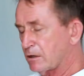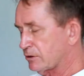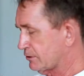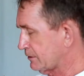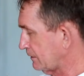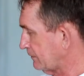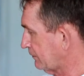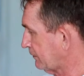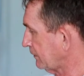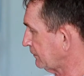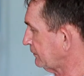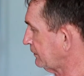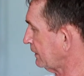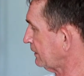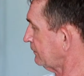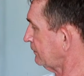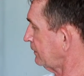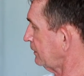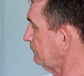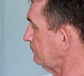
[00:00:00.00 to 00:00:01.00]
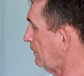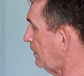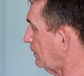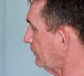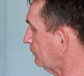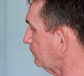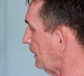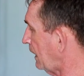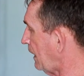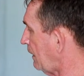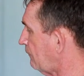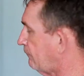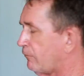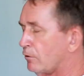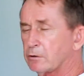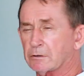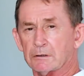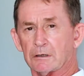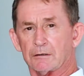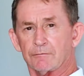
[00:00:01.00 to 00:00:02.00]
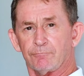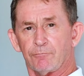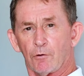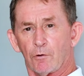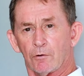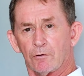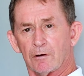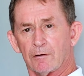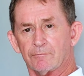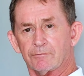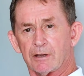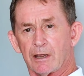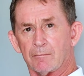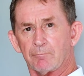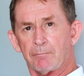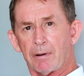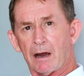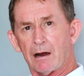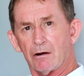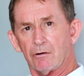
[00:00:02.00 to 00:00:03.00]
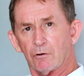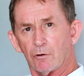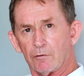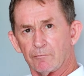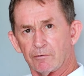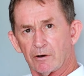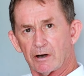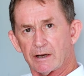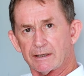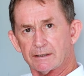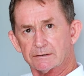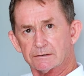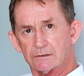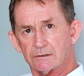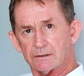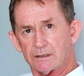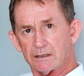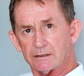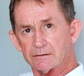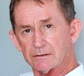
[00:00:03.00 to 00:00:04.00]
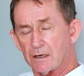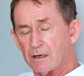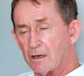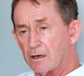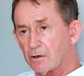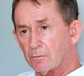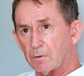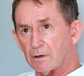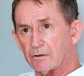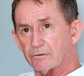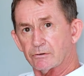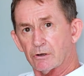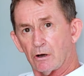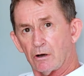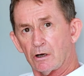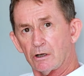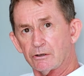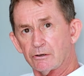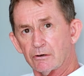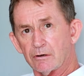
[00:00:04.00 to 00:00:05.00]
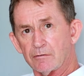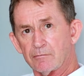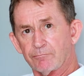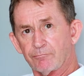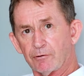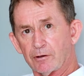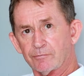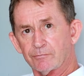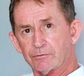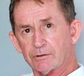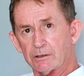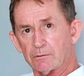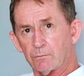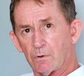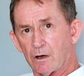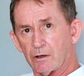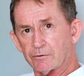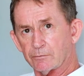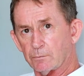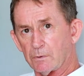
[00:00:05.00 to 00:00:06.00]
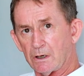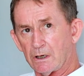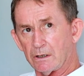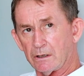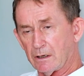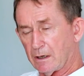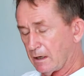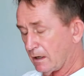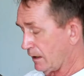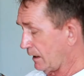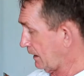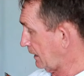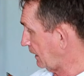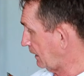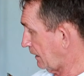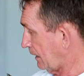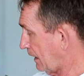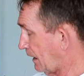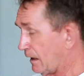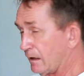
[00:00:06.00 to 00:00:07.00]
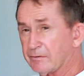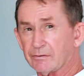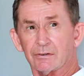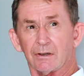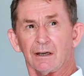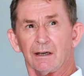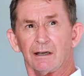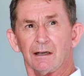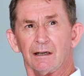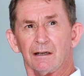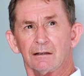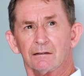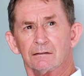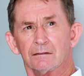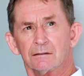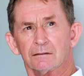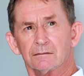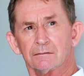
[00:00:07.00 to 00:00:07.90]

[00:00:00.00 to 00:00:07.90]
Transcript: versions. The 60 watt will have only 4 of them power over Ethernet, whereas the 150 watt one has the